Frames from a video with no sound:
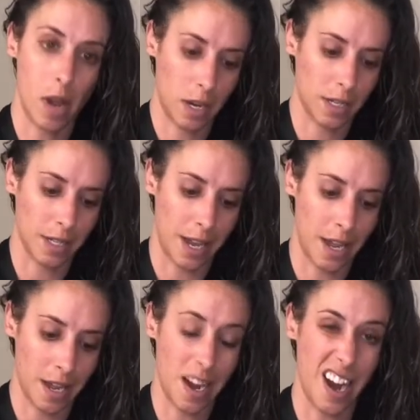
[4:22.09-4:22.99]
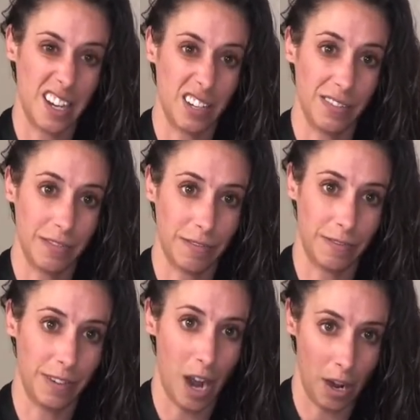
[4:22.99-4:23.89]
because I get kind of
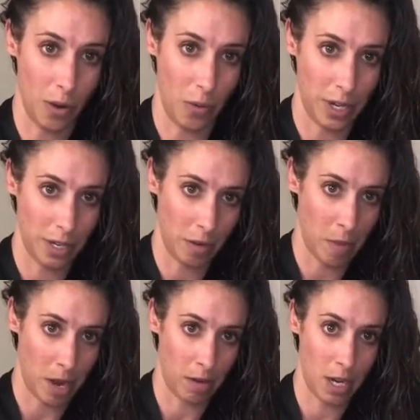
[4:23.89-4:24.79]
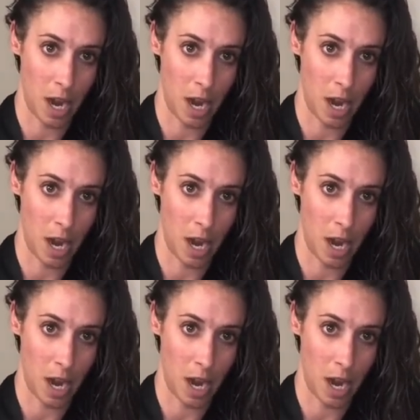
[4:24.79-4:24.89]
annoying about it.